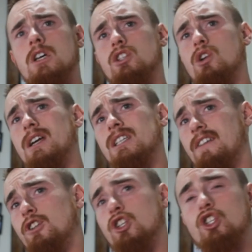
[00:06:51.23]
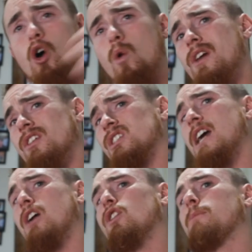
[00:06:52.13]
So like I said, if you just throw away the
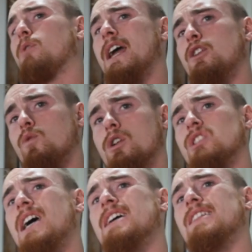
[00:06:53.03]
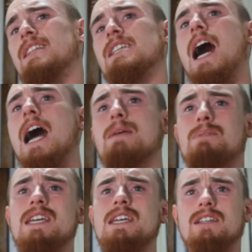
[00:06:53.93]
scale number and you were to say that these high
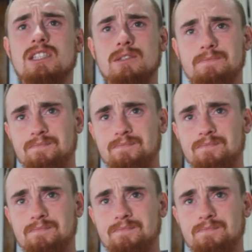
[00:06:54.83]
peaks